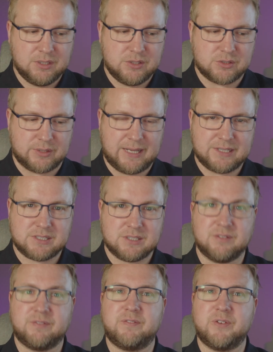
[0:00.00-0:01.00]
So that's
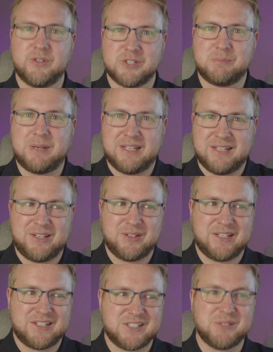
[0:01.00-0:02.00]
the first bit that you
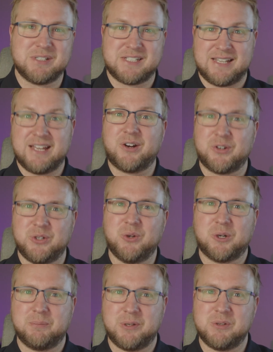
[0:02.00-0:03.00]
need to do, is to get it on your
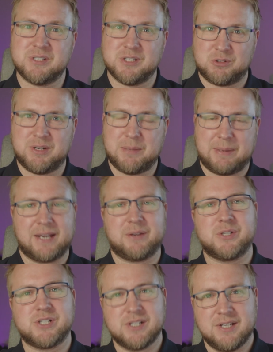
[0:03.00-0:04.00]
computer, create a
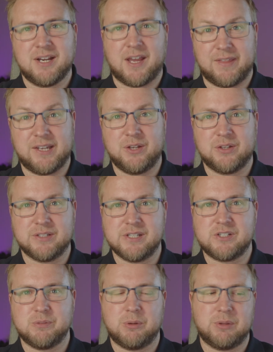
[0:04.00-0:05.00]
package, and then you can
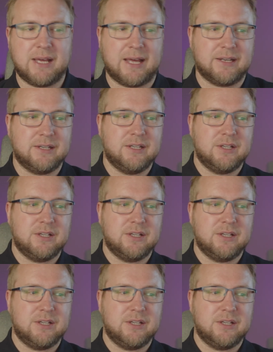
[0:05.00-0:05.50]
distribute that.